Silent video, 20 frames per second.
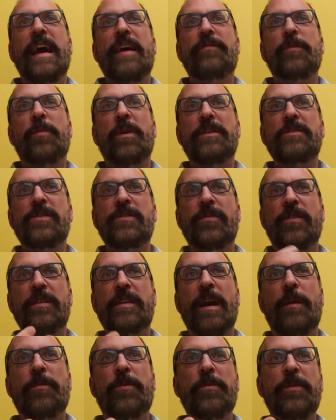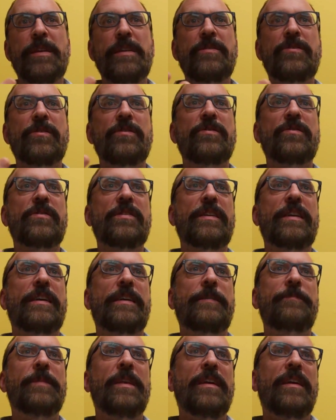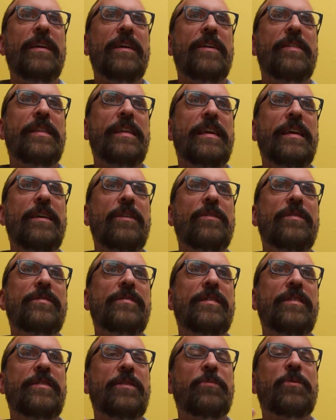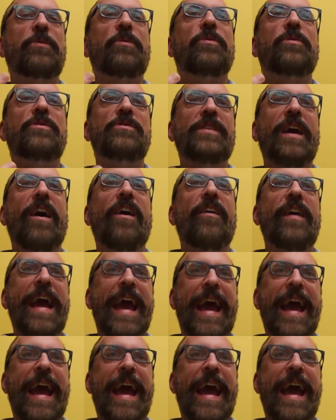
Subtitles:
have a presence for a couple reasons. The recruiters are